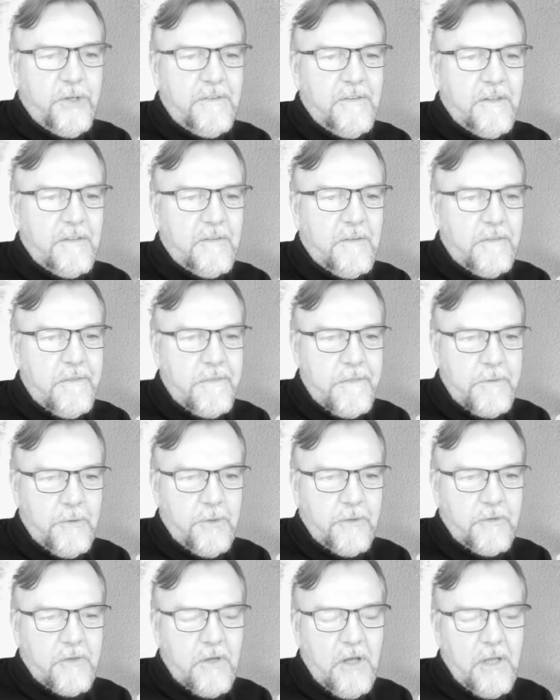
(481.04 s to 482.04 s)
you take the
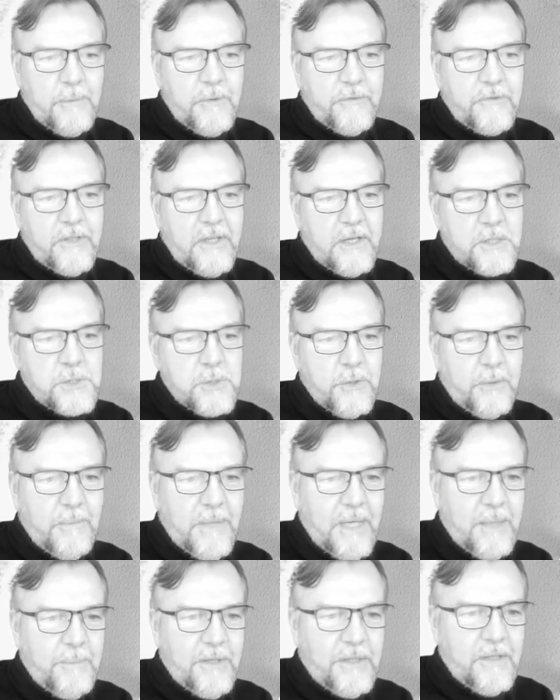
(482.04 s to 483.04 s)
third column of the adjoint
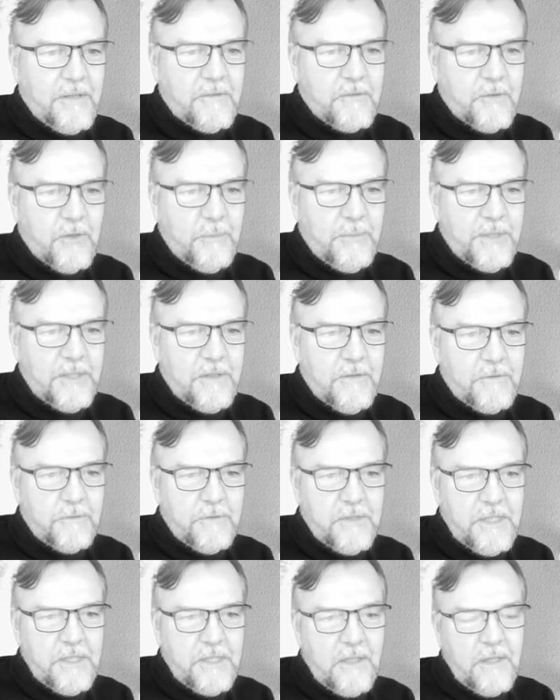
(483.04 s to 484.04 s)
map, and that's going to be the
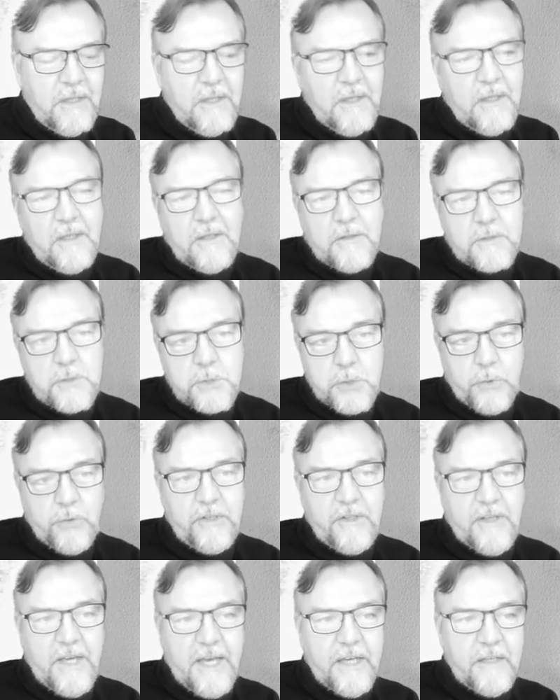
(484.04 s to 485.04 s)
3
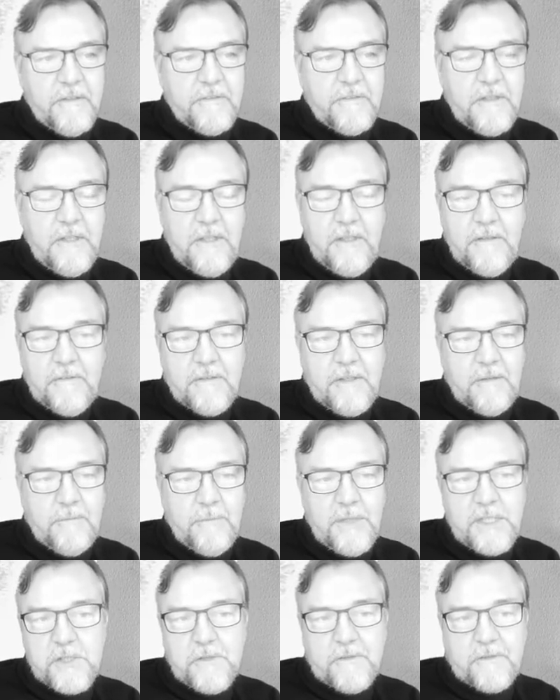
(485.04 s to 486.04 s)
joint axes, and
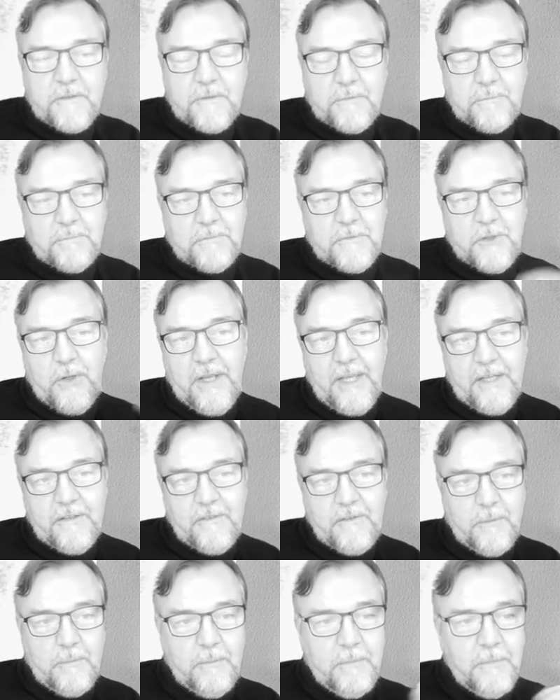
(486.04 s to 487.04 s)
we just
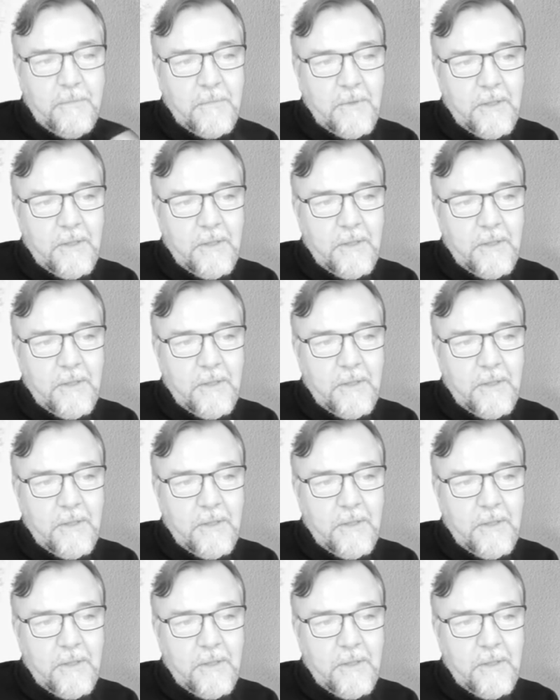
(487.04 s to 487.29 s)
collect them